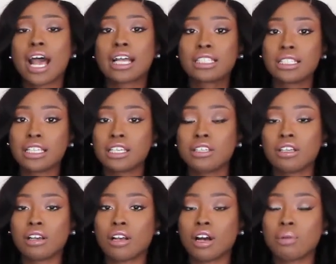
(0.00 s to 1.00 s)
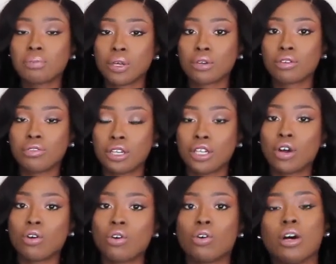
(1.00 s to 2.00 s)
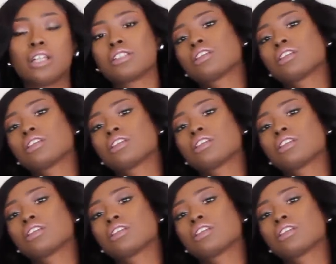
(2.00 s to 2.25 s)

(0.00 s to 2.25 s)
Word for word: I did upload a video on